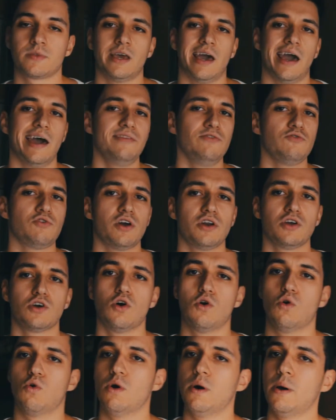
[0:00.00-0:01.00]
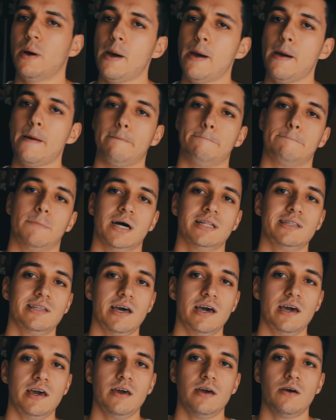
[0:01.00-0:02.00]
And you can go
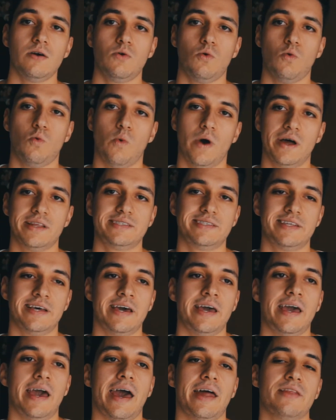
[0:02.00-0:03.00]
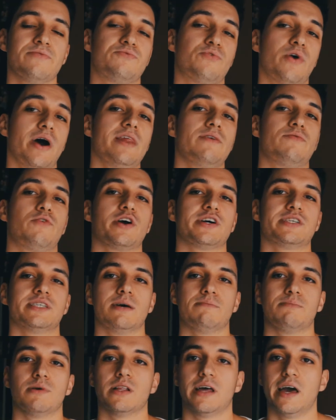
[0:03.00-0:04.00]
Monday, Wednesday and Friday for
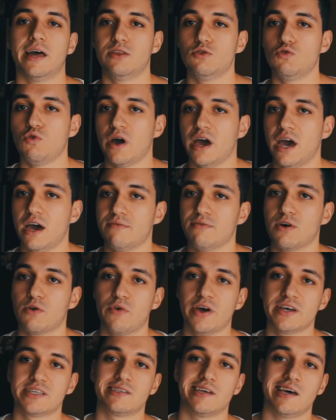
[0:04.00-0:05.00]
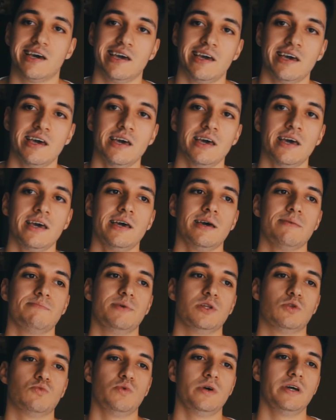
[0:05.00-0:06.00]
example and you have a rest day
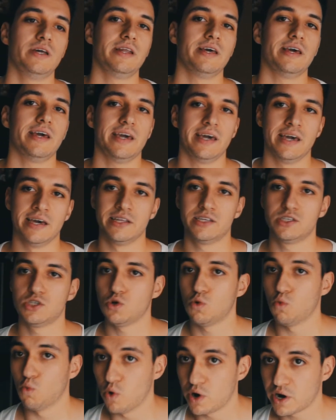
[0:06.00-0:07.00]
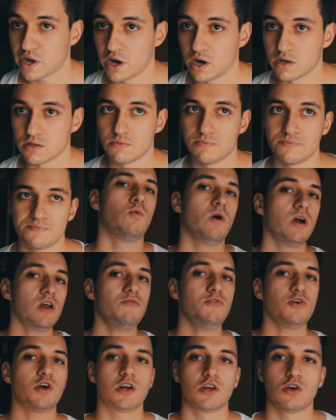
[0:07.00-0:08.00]
between each workout. What
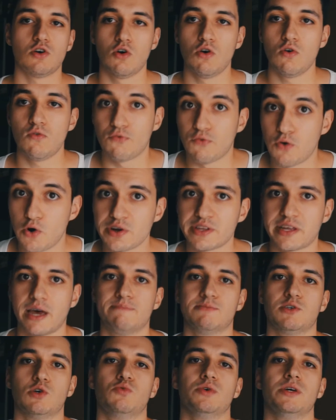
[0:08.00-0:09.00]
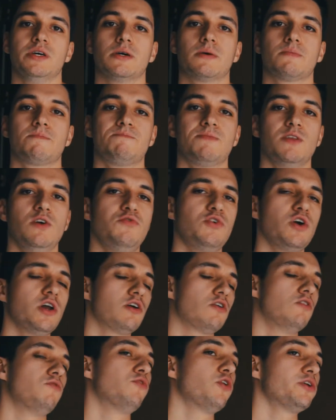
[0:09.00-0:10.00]
if you can go four times a week? If you
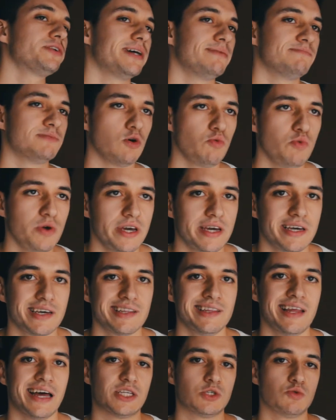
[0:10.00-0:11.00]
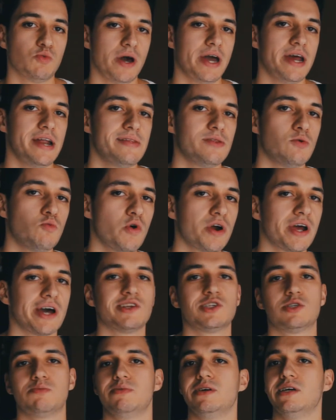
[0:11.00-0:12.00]
can go four times a week, that's when the
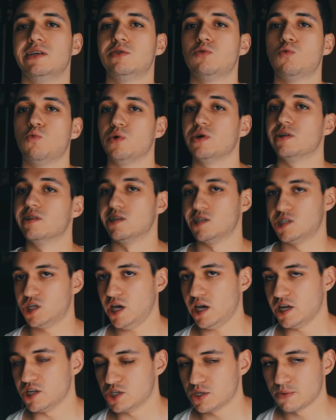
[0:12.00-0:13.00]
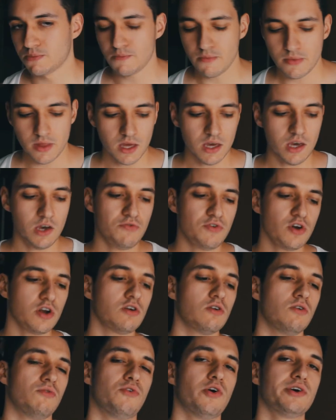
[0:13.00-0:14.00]
workout split will change. If you can
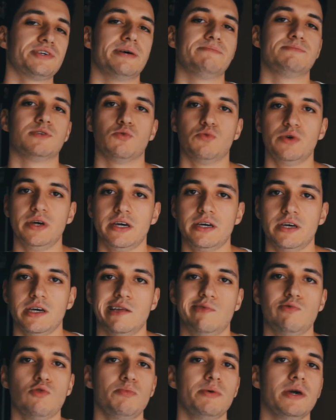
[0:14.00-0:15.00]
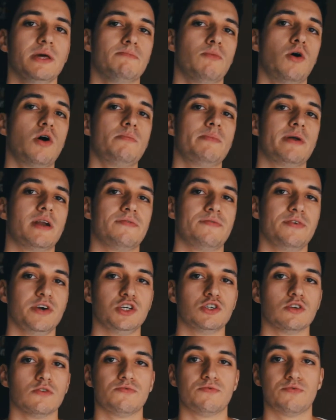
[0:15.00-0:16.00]
go four times a week, it will be more
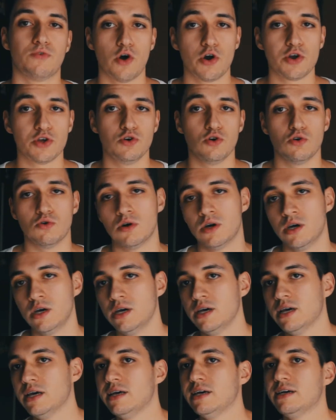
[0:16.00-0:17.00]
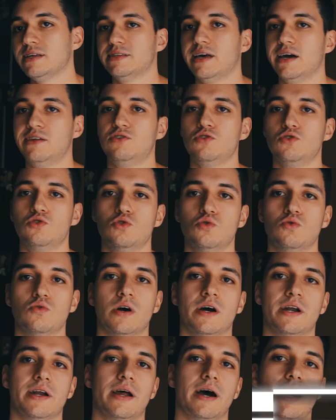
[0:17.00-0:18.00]
beneficial for you that you do
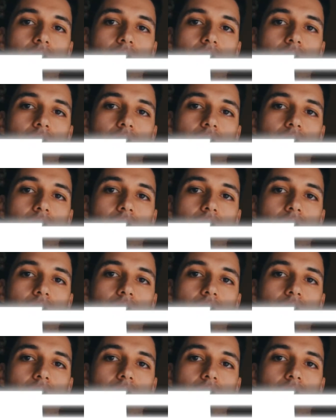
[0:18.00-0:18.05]
an